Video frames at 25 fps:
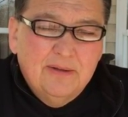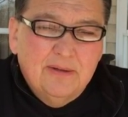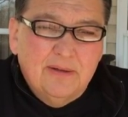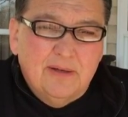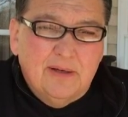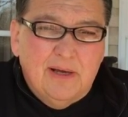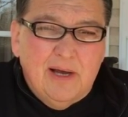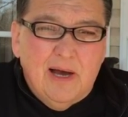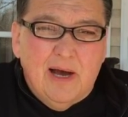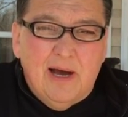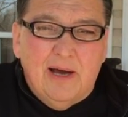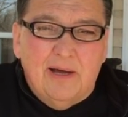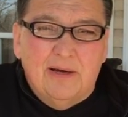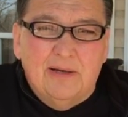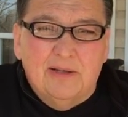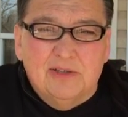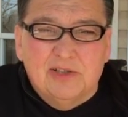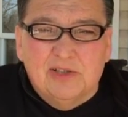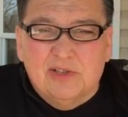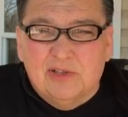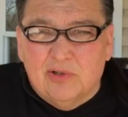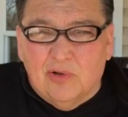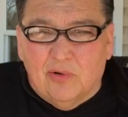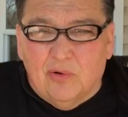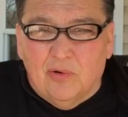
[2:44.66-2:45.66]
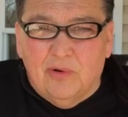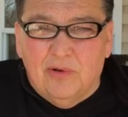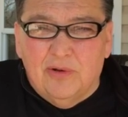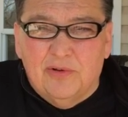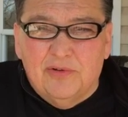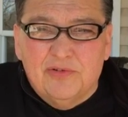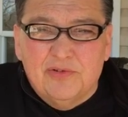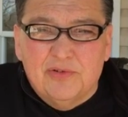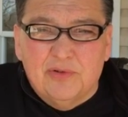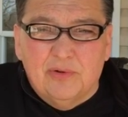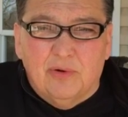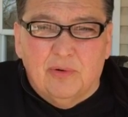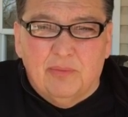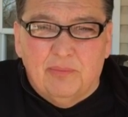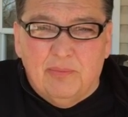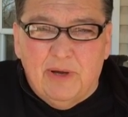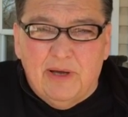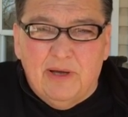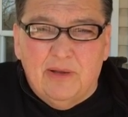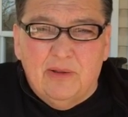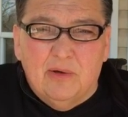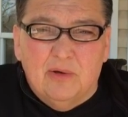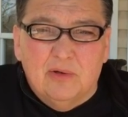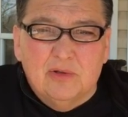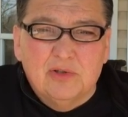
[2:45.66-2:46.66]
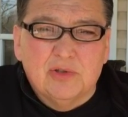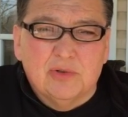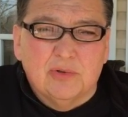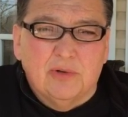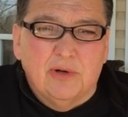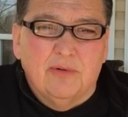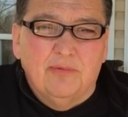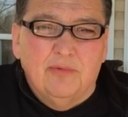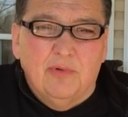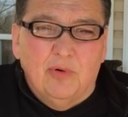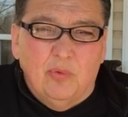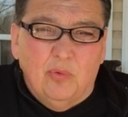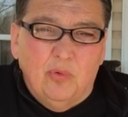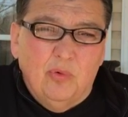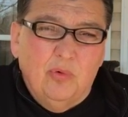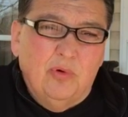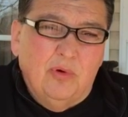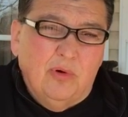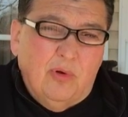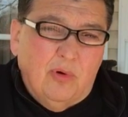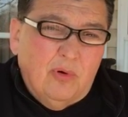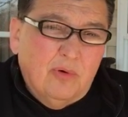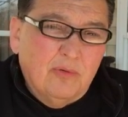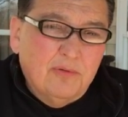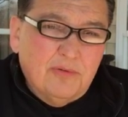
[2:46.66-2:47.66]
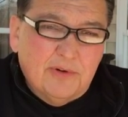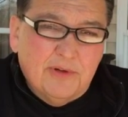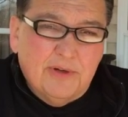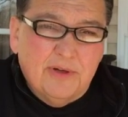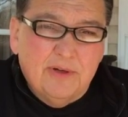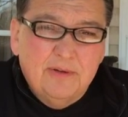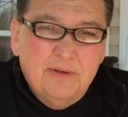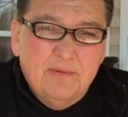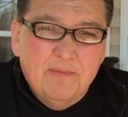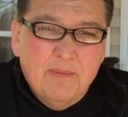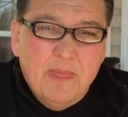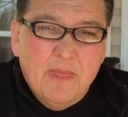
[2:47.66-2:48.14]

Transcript: God has told us to obey those who have the rule over you.